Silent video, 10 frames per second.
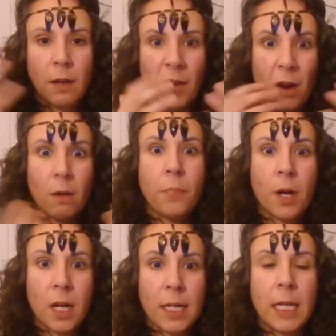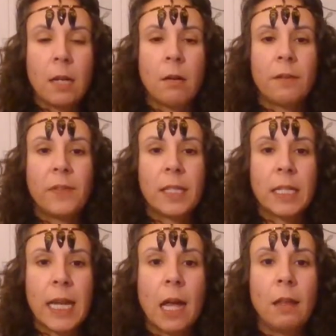Of our body, our
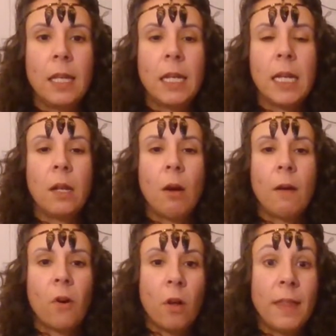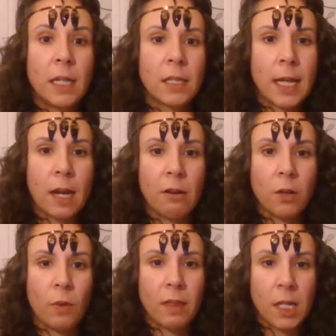physicality, of all that is
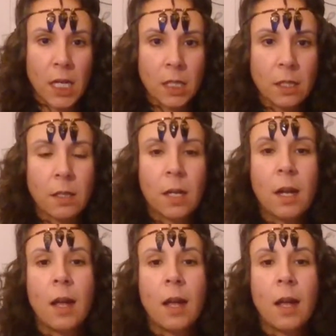carried within us,